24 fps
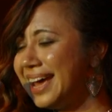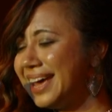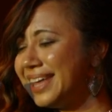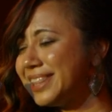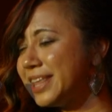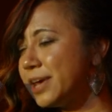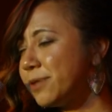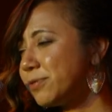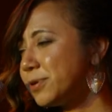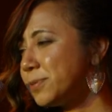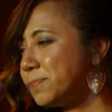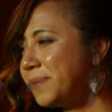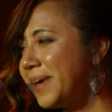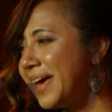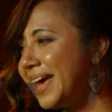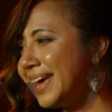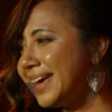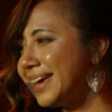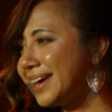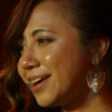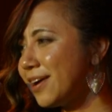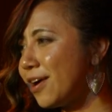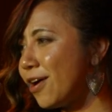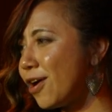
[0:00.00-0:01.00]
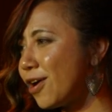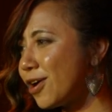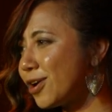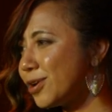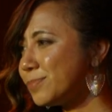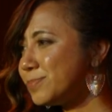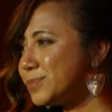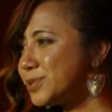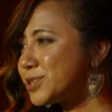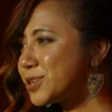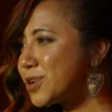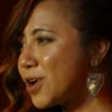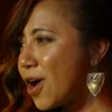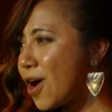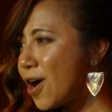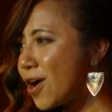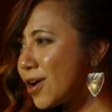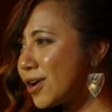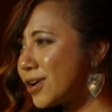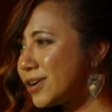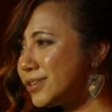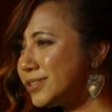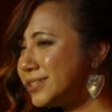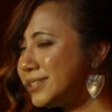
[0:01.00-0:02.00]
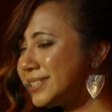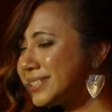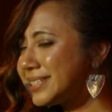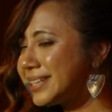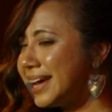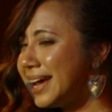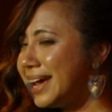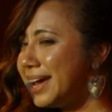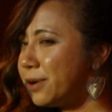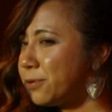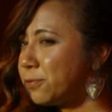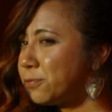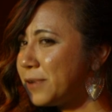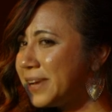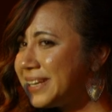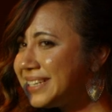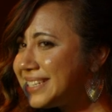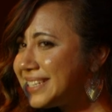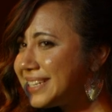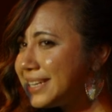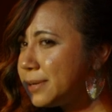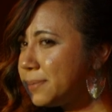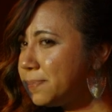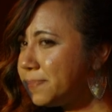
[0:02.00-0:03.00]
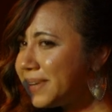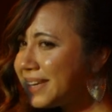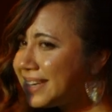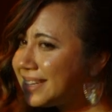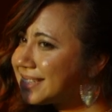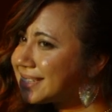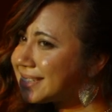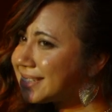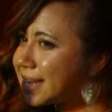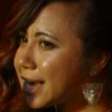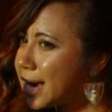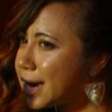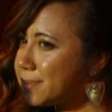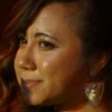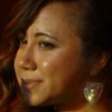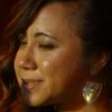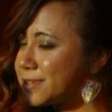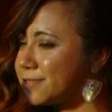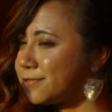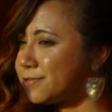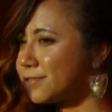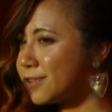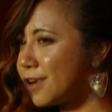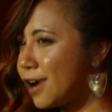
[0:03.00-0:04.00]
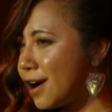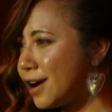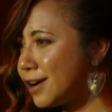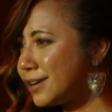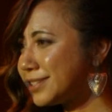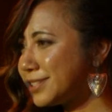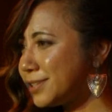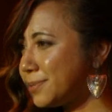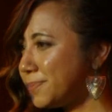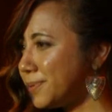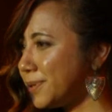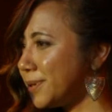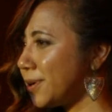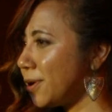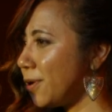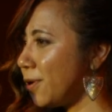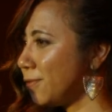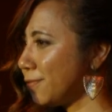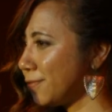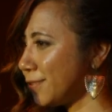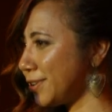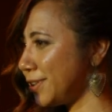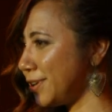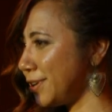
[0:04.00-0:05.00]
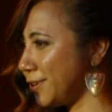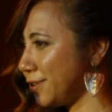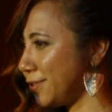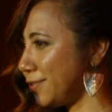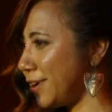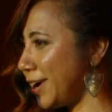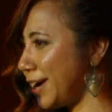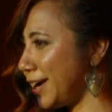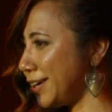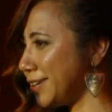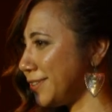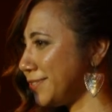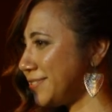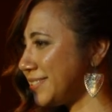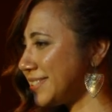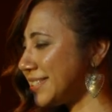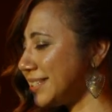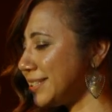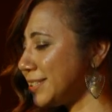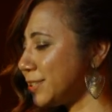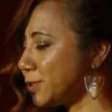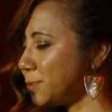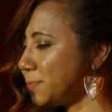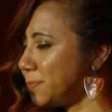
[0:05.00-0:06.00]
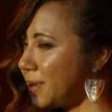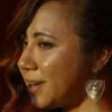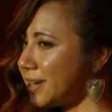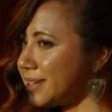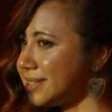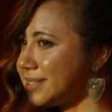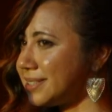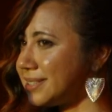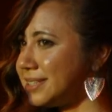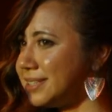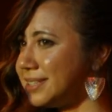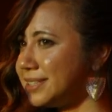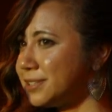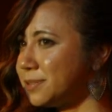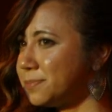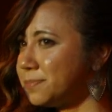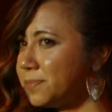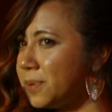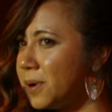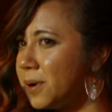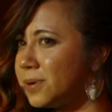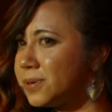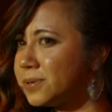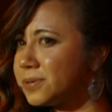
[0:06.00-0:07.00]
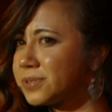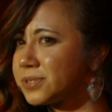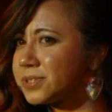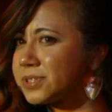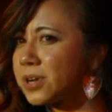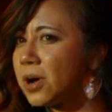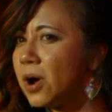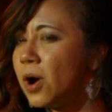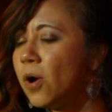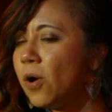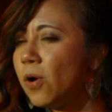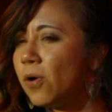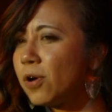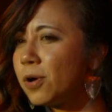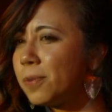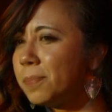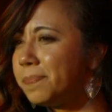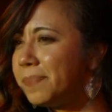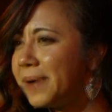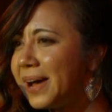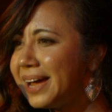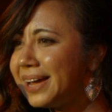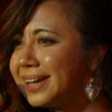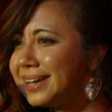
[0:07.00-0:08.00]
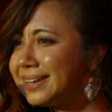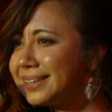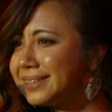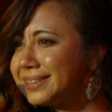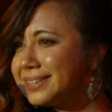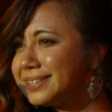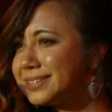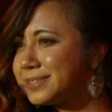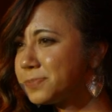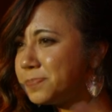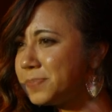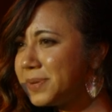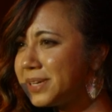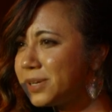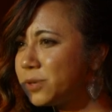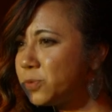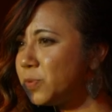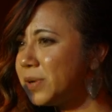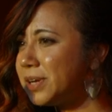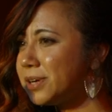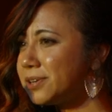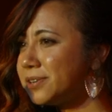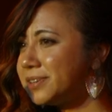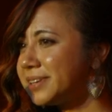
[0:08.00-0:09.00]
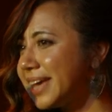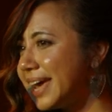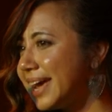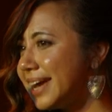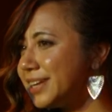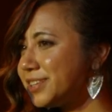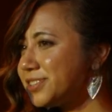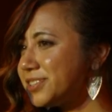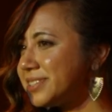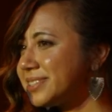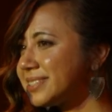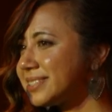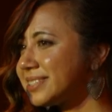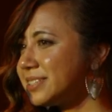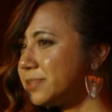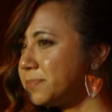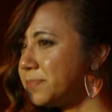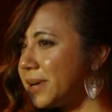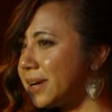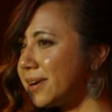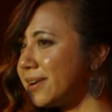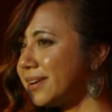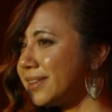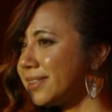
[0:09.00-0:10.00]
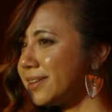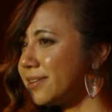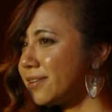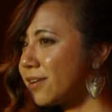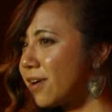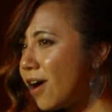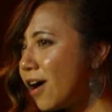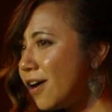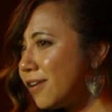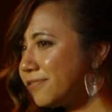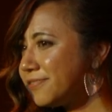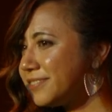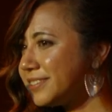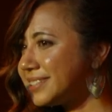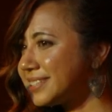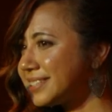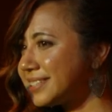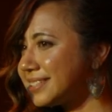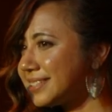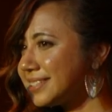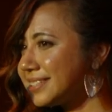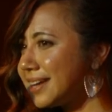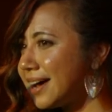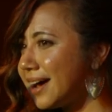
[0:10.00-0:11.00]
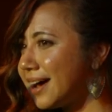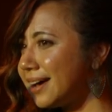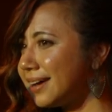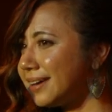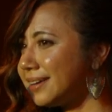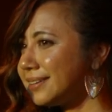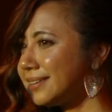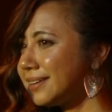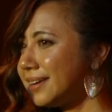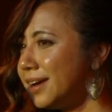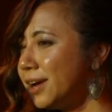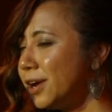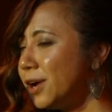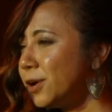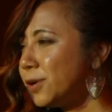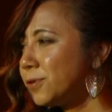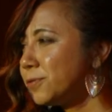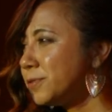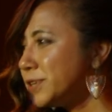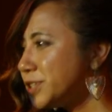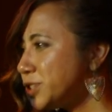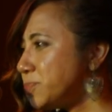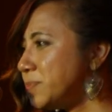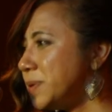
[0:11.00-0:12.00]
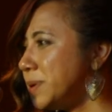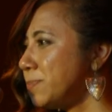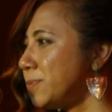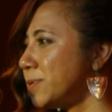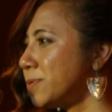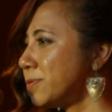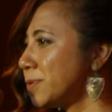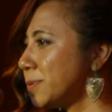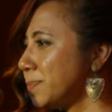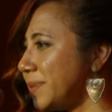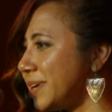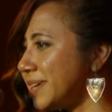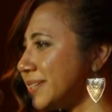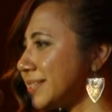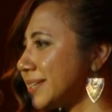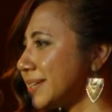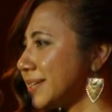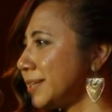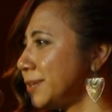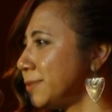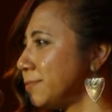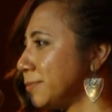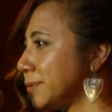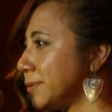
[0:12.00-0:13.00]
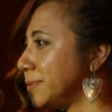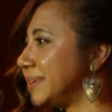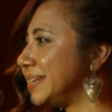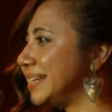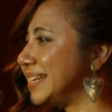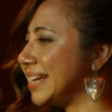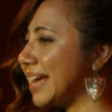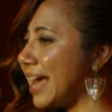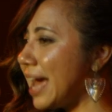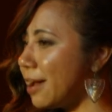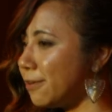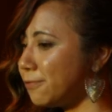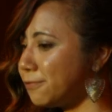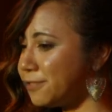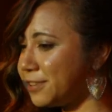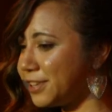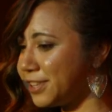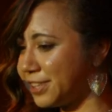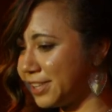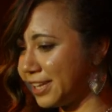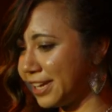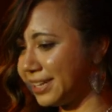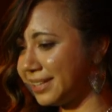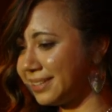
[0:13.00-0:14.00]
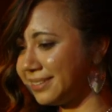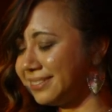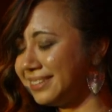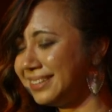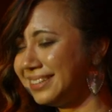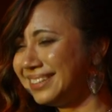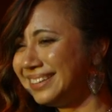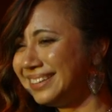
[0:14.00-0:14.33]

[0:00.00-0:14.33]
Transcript: They were paying armed guards, renting big slabs of rock to put over their graves until bodies decomposed, or buying these big weird cages to bury their coffins inside. Rich people were basically ruining everything.